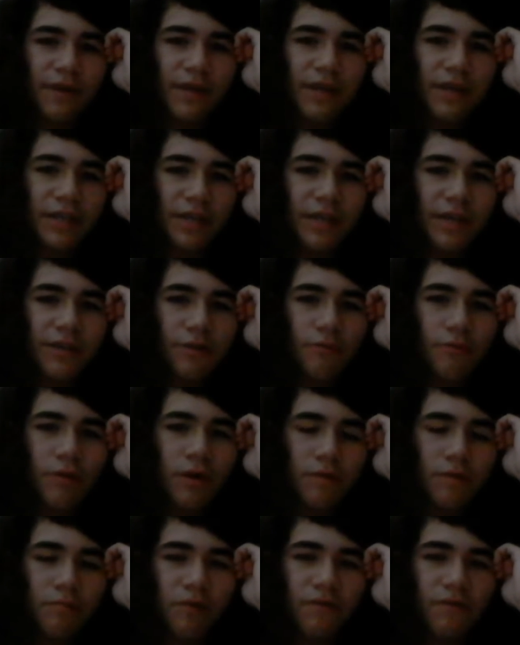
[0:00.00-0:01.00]
either
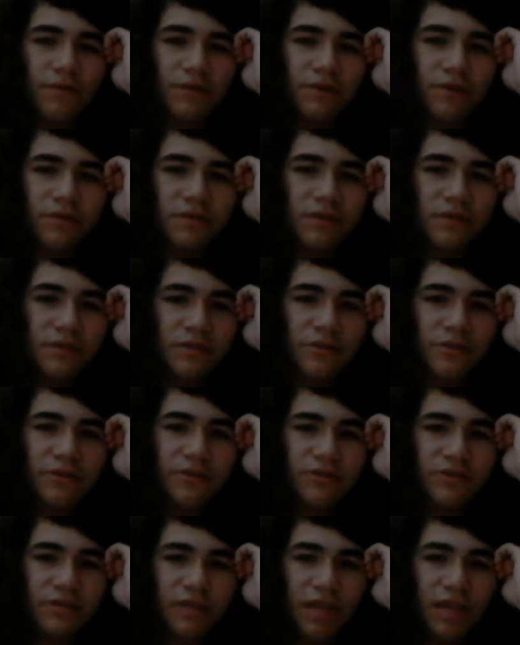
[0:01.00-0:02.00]
want both of those, then you
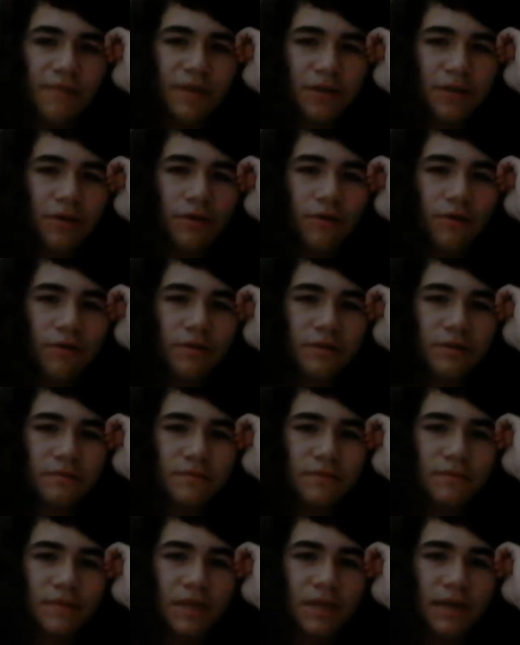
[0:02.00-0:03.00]
can just let me know
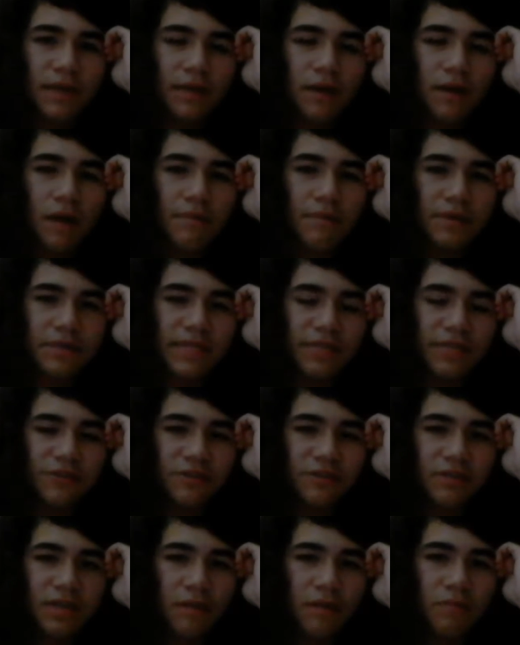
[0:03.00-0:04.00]
in the comment
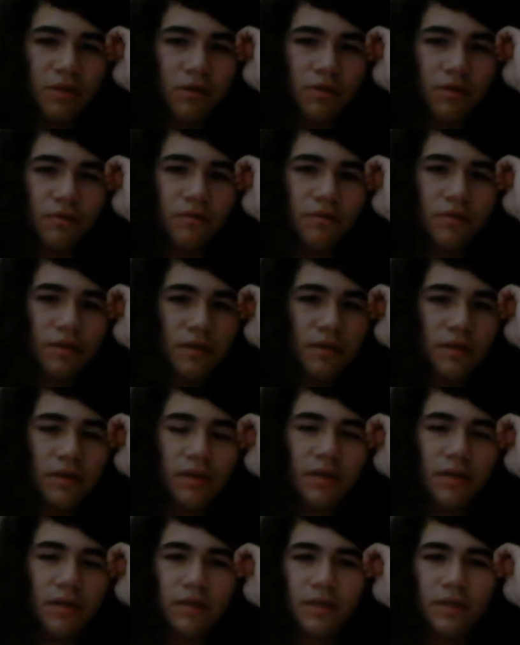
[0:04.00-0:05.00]
section down below
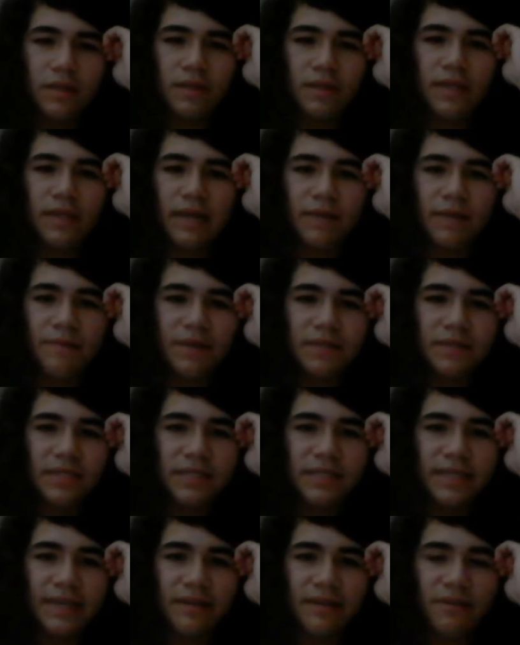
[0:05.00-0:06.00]
that I can
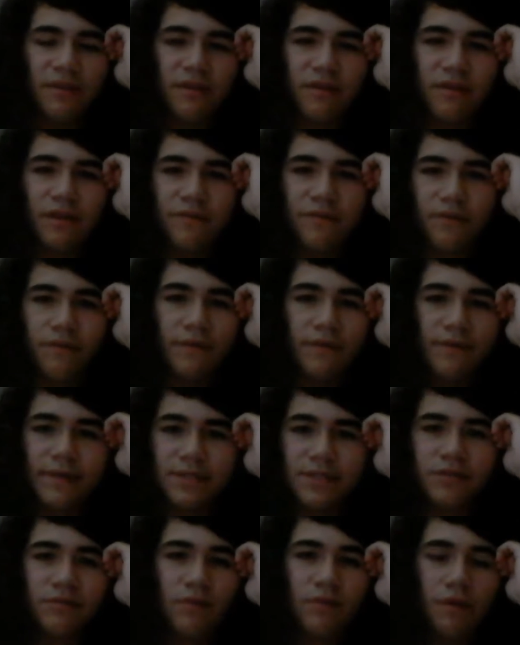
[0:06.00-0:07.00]
basically take a look if you
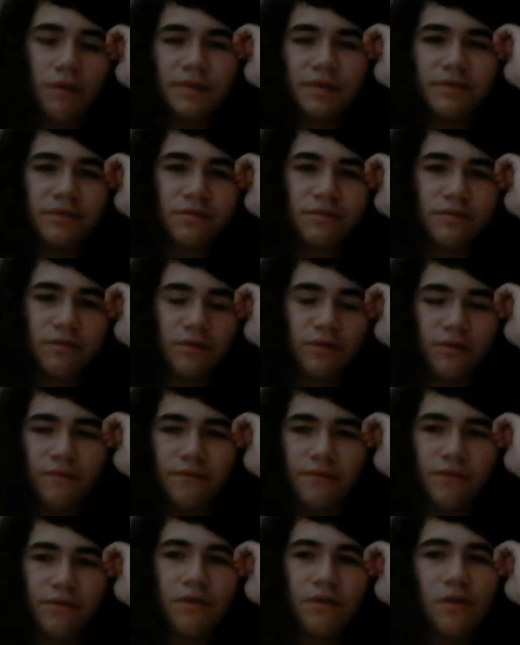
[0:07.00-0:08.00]
really do want me to.
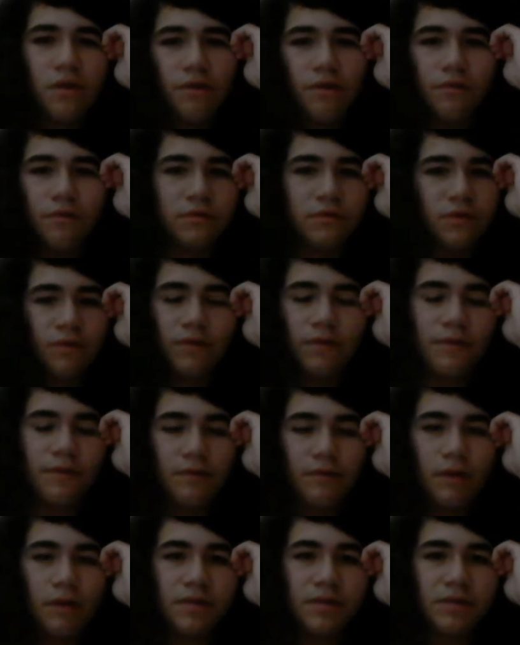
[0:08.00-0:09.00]
If we don't
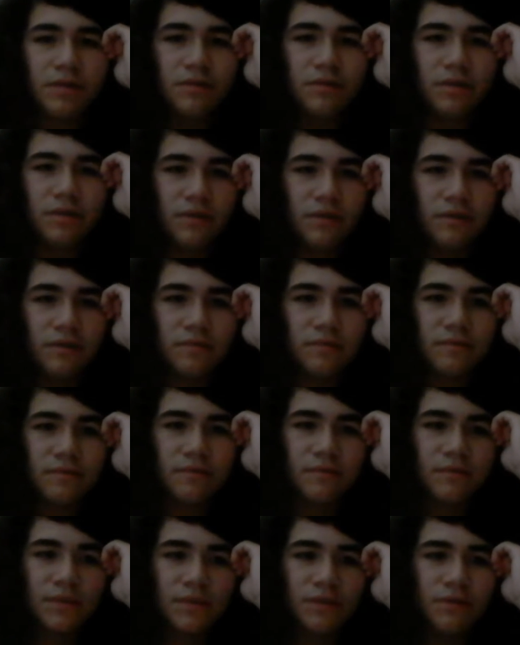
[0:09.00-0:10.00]
really want me to, then
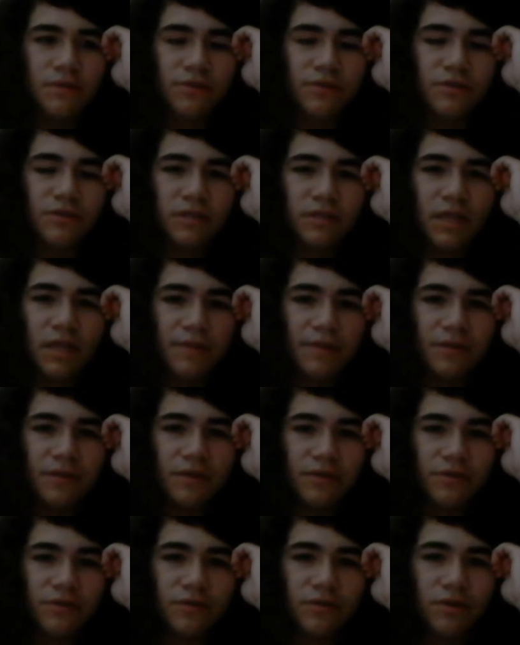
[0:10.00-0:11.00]
you can just let me
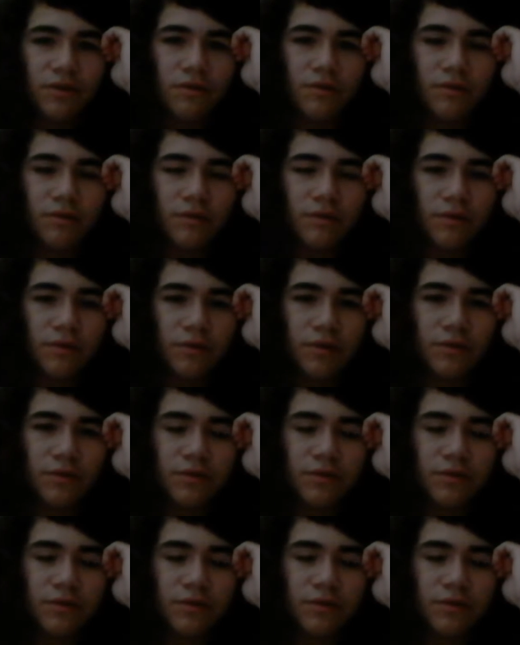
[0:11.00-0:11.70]
know you don't. So